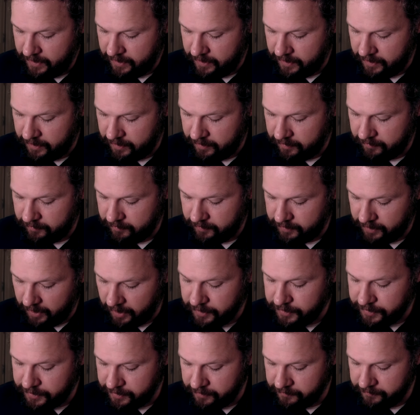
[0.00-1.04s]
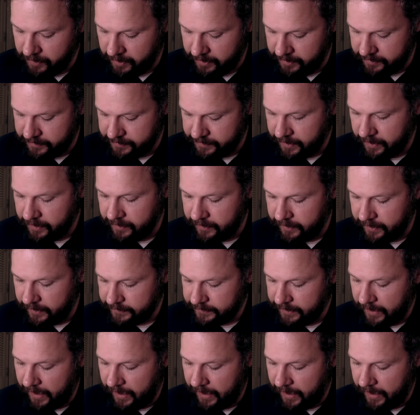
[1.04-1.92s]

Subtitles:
Don Giovanni is kind of like the